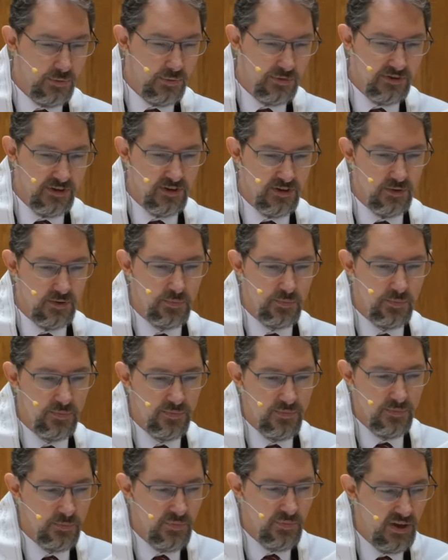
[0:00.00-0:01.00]
I was in a
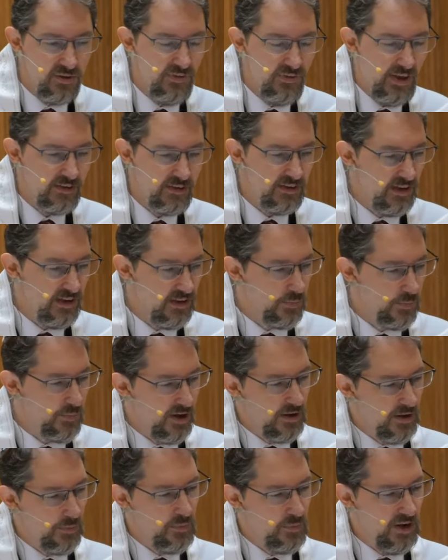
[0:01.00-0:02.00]
big fancy
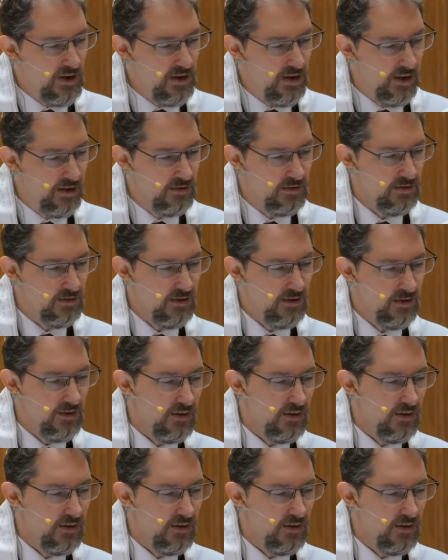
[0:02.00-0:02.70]
independent minyan,